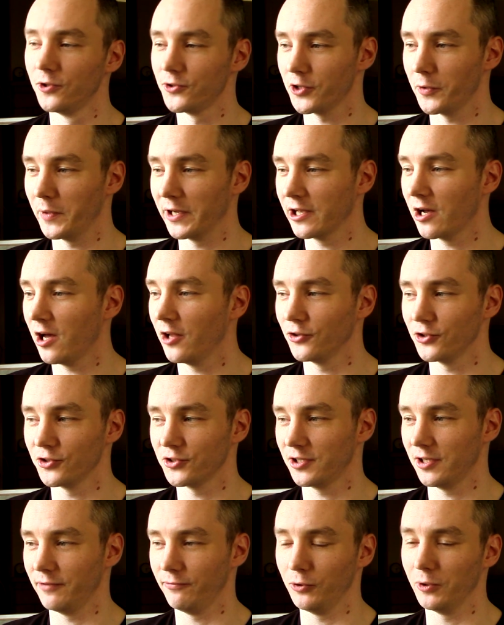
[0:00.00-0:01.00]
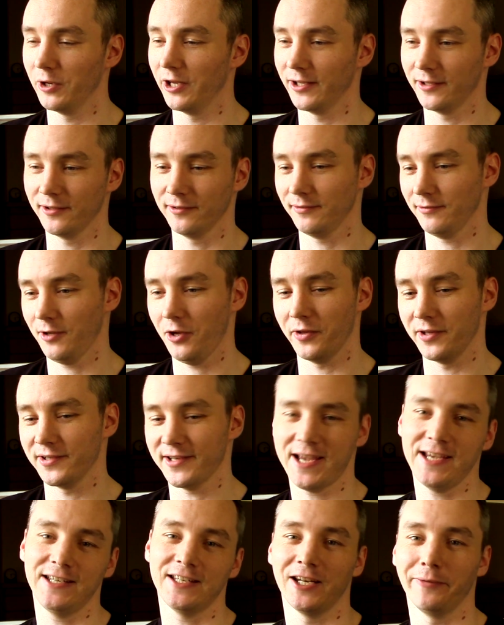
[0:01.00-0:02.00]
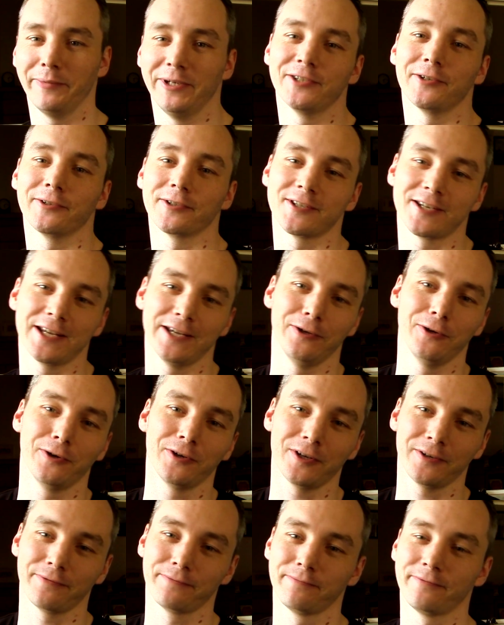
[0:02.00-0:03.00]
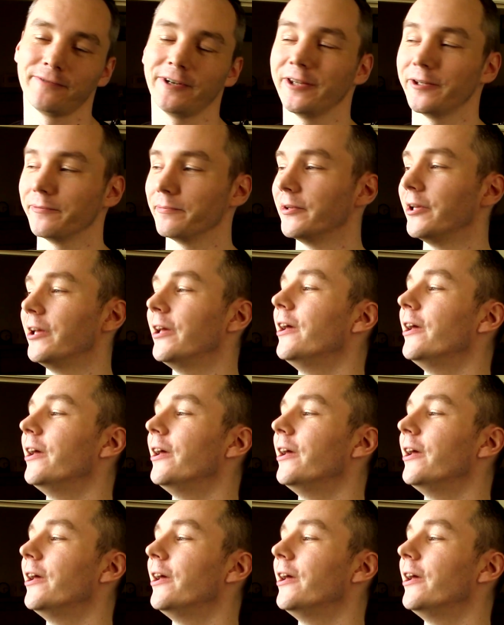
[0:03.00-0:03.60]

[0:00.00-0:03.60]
So I can't just give you there's 8 enemies, so it's going to take you longer to fight them.